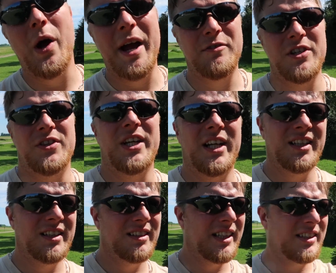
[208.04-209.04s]
mow everything.
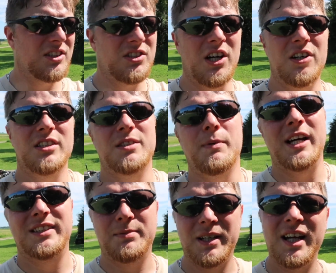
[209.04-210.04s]
Like there's hard
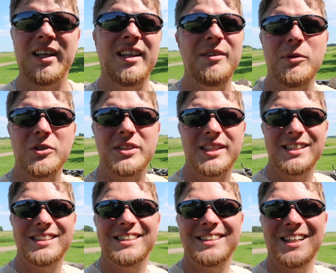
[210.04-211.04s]
spots, but he mows the
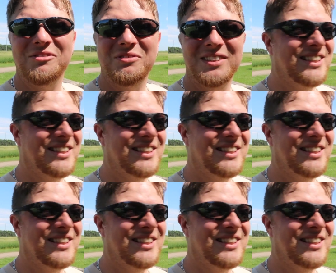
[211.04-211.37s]
easy stuff.